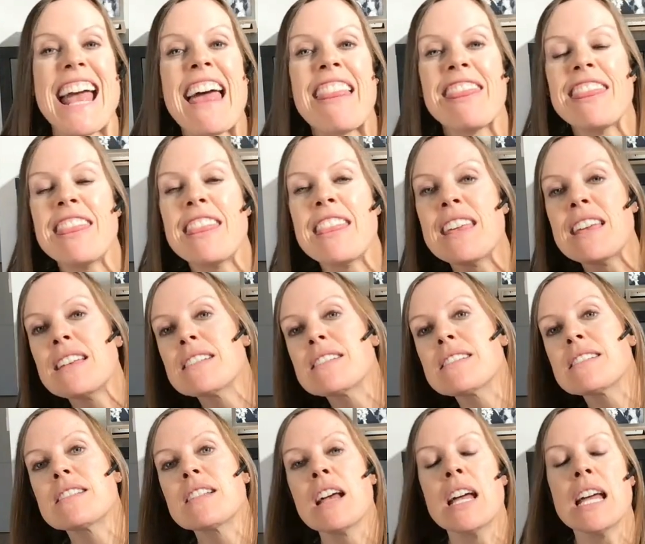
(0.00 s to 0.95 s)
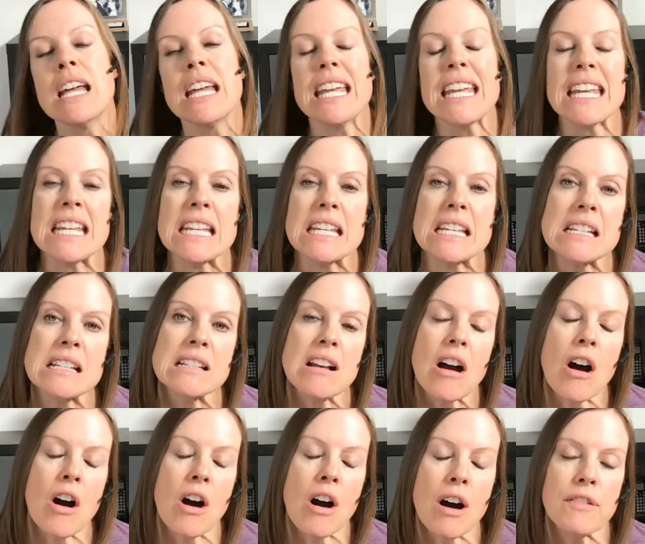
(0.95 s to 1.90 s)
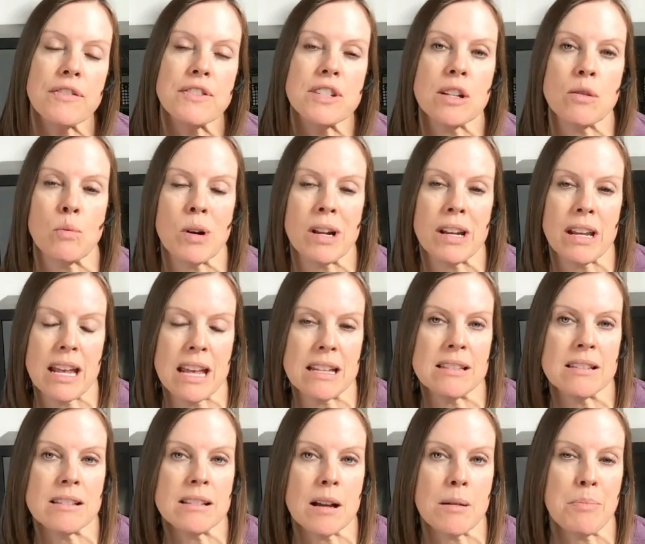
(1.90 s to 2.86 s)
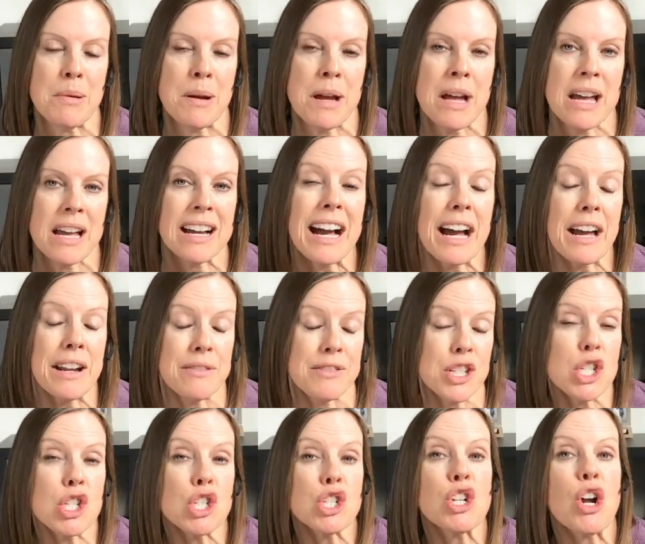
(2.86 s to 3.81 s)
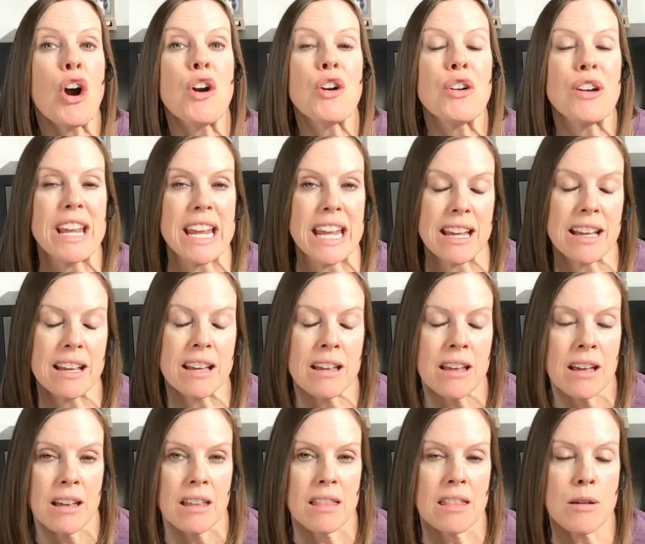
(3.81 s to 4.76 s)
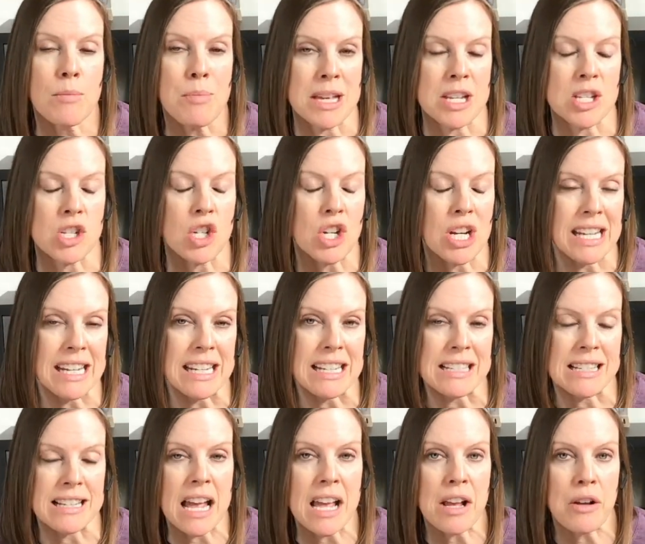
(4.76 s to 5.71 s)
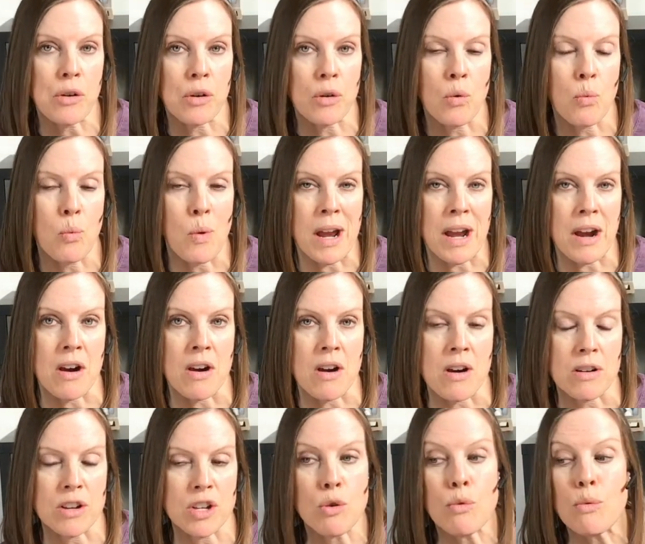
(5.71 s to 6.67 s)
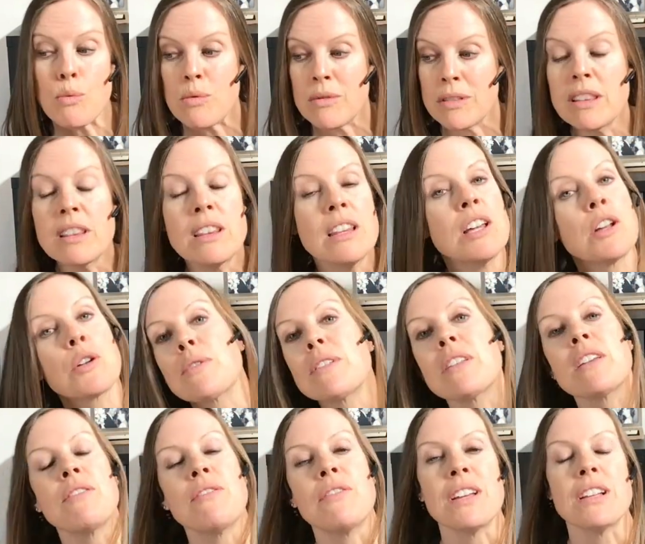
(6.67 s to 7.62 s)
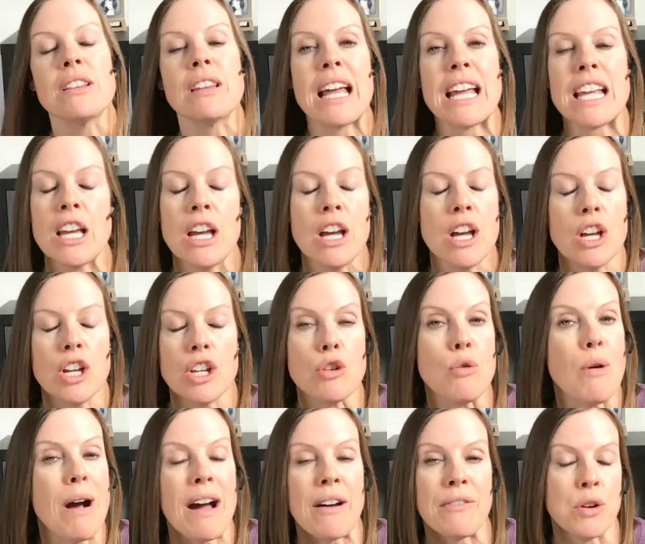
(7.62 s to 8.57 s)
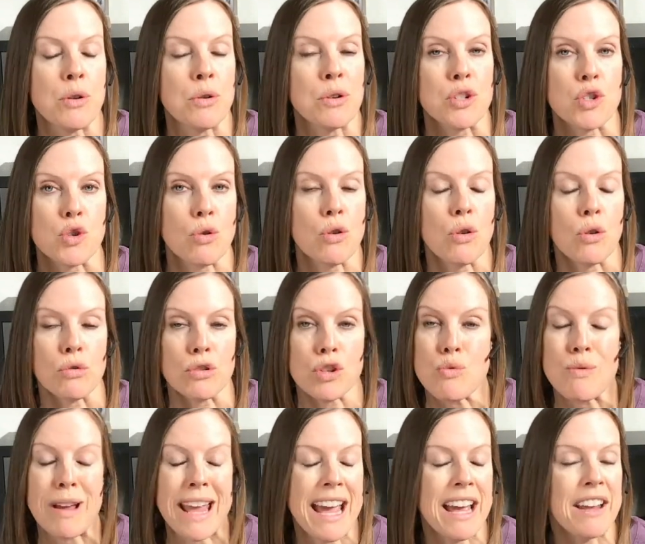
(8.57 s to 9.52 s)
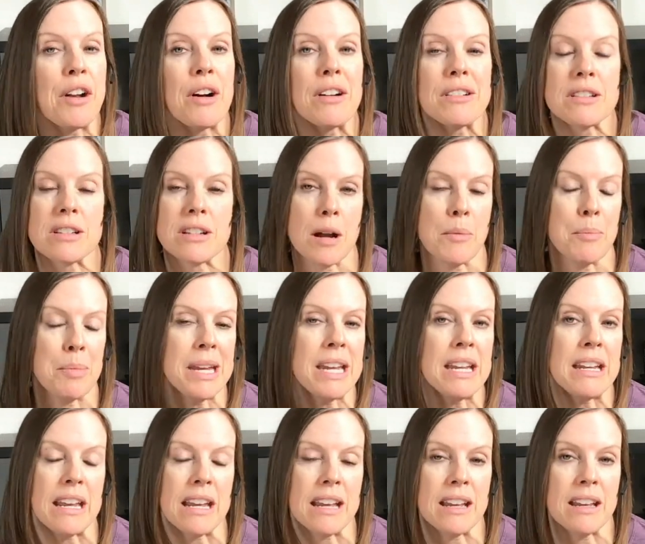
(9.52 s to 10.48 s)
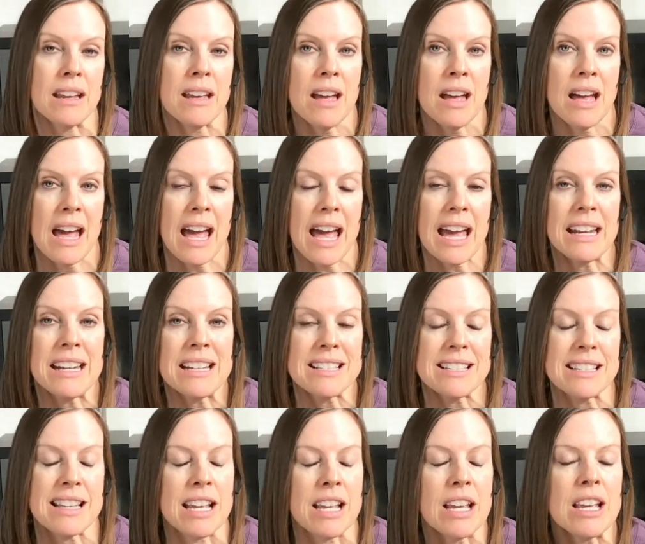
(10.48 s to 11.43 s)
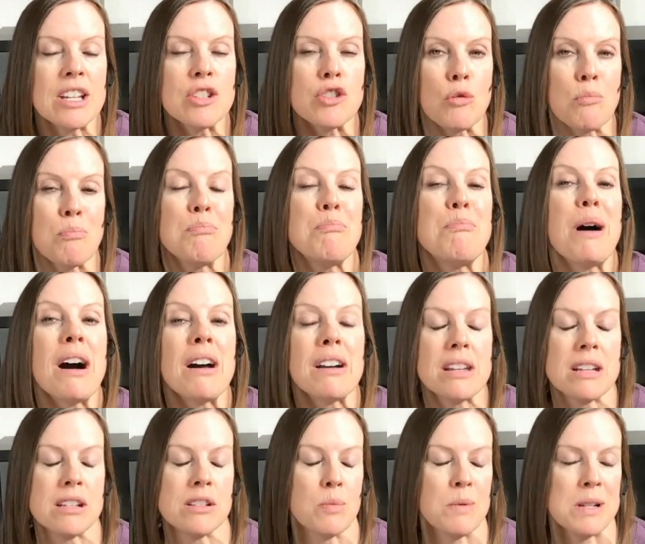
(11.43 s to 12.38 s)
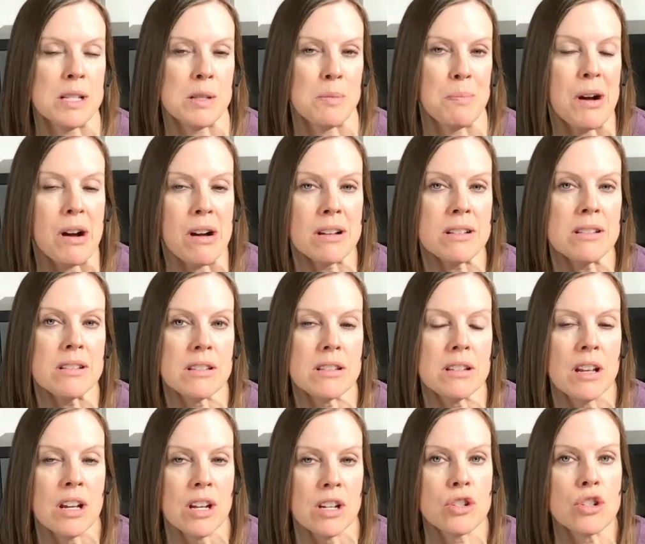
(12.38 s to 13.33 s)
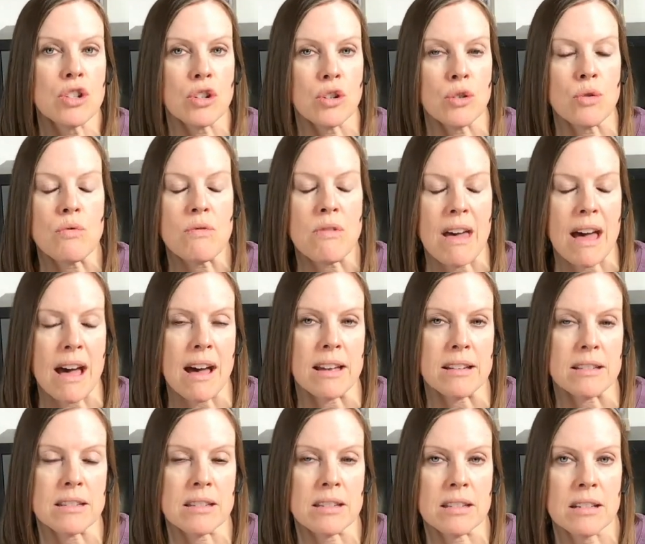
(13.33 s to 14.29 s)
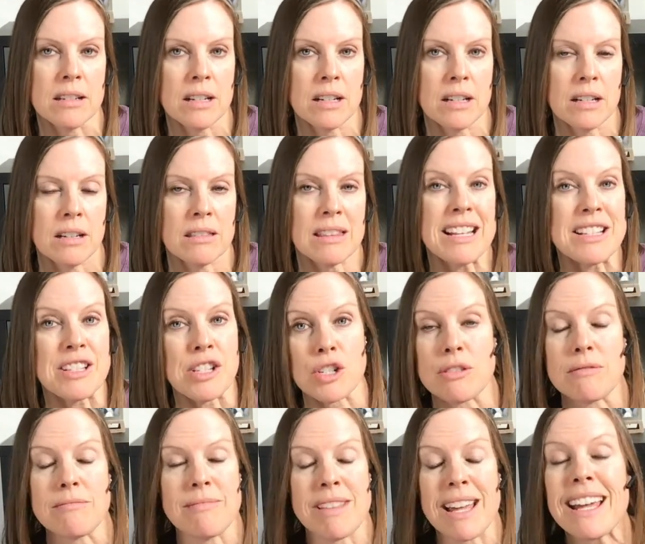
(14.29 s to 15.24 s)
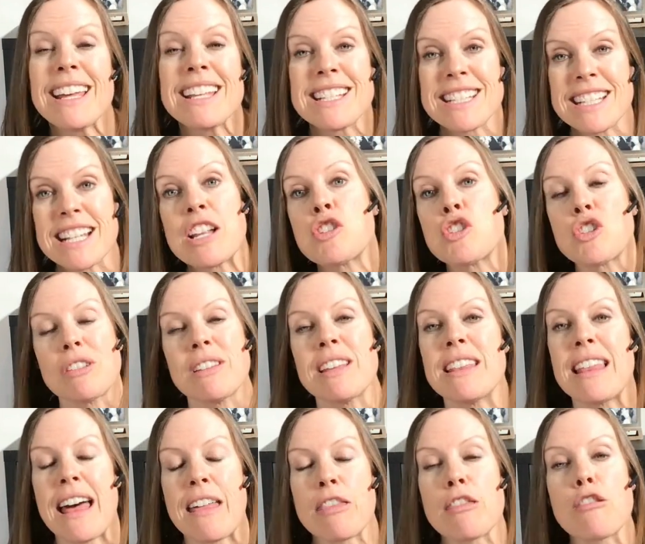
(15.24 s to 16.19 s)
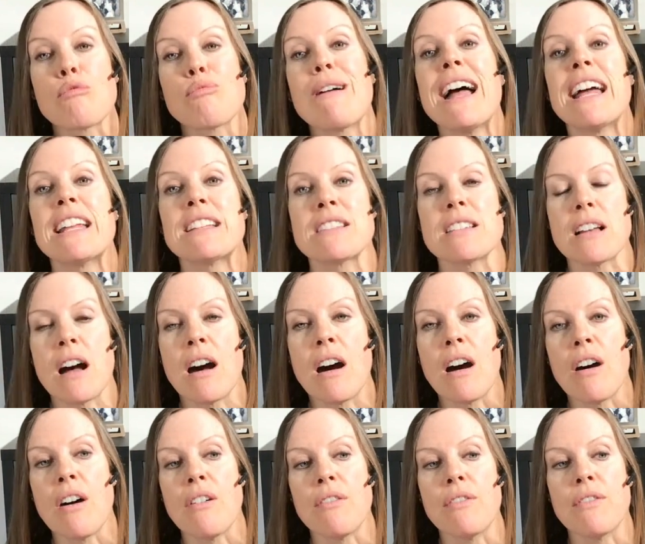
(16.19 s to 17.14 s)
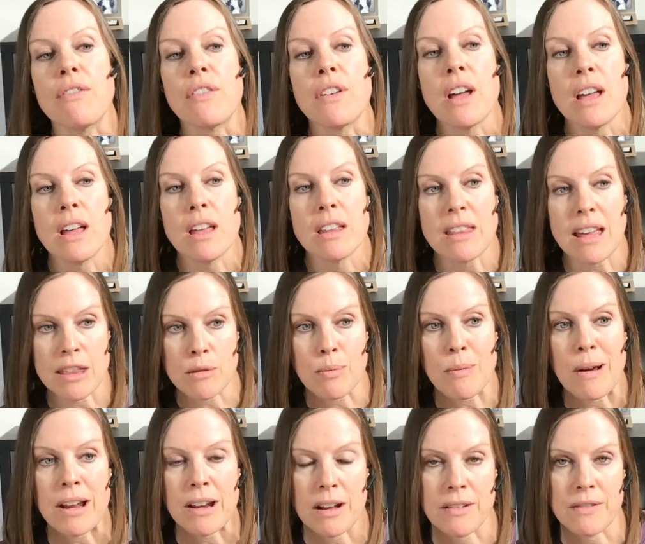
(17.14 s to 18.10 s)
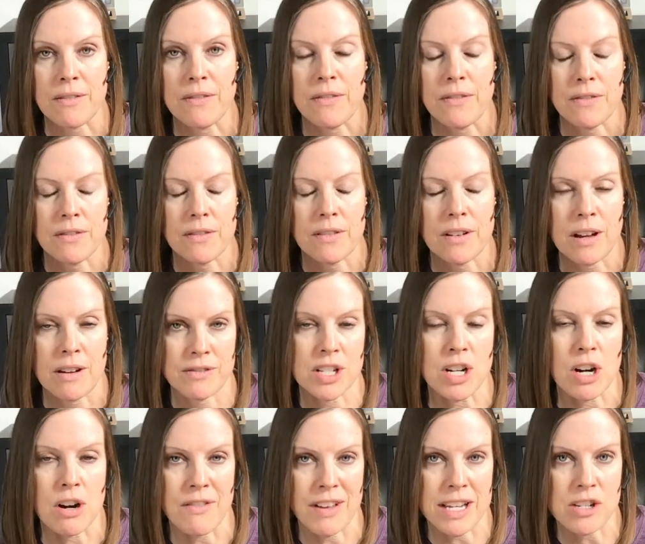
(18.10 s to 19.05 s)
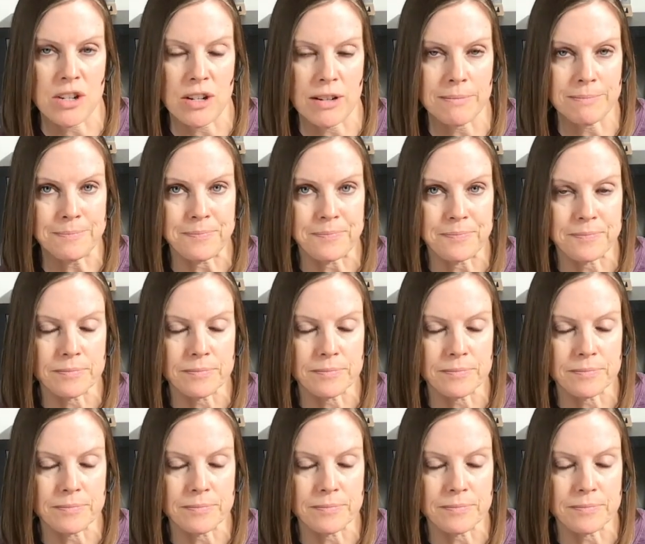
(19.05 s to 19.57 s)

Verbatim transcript: And this is often what ends up kind of starting the binge eating cycle where you literally feel like you have no control. You cannot stop eating and it's like it's your body's response to that that's that essentially that threat of that threat of of starvation.